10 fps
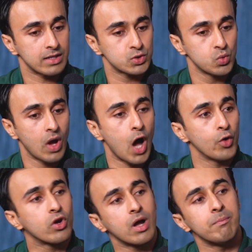as to how
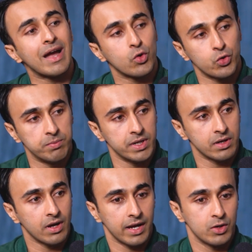your comeback could be.
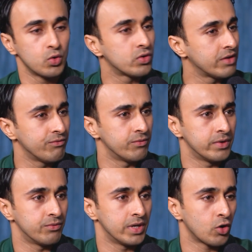I don't know,
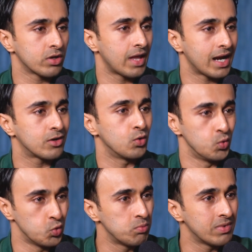think we are not that
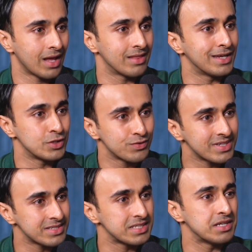groomed at the age of
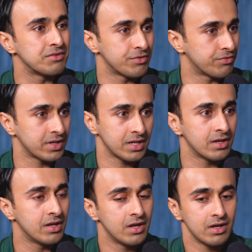16, 15,